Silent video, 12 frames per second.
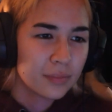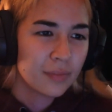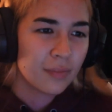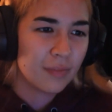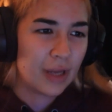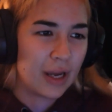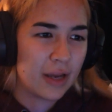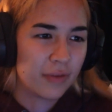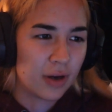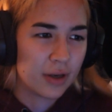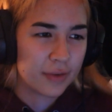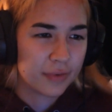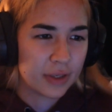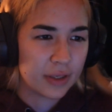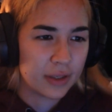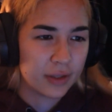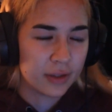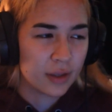I've
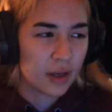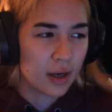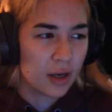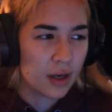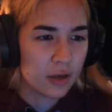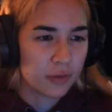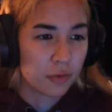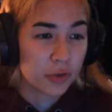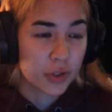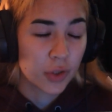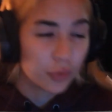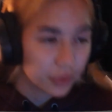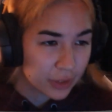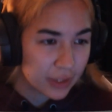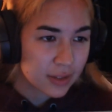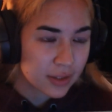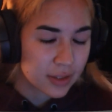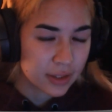often uh, foretold it
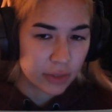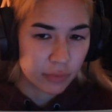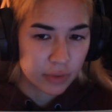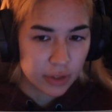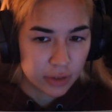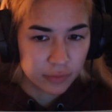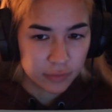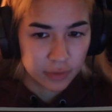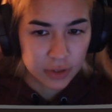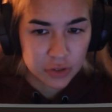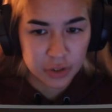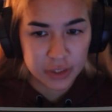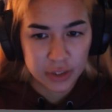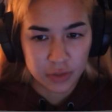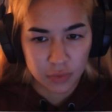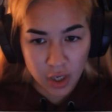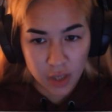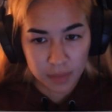to get rid of a Tricky
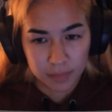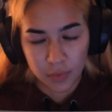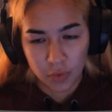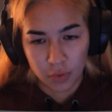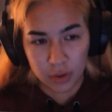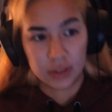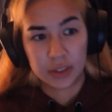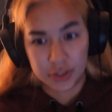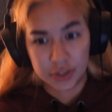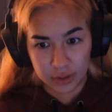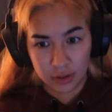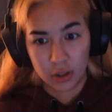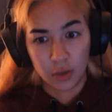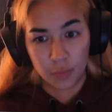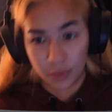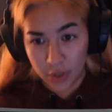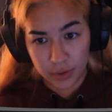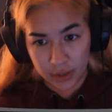Crom or a Nigel or a
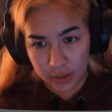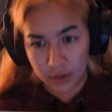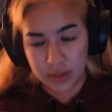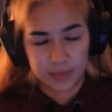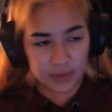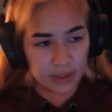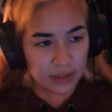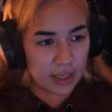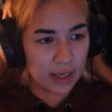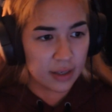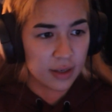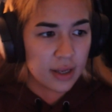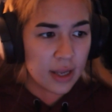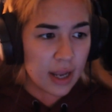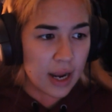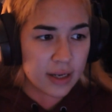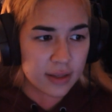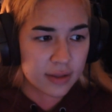Winota or something like that.
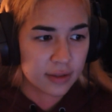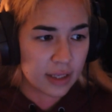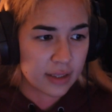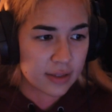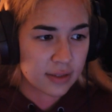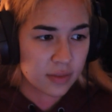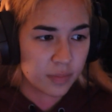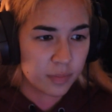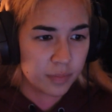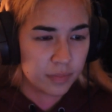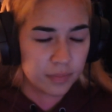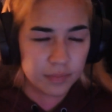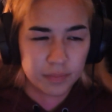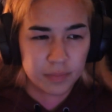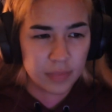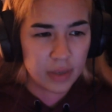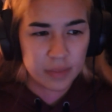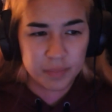Anything that's
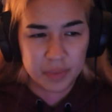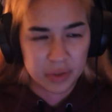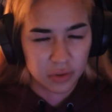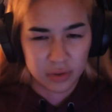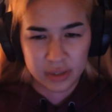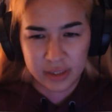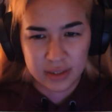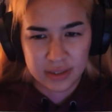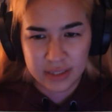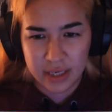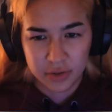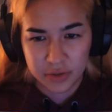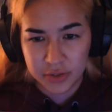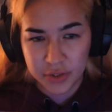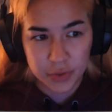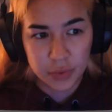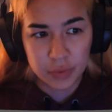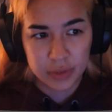bigger than the standard
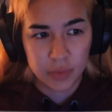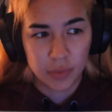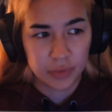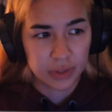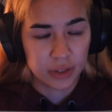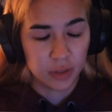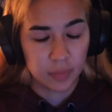two that won't get killed by the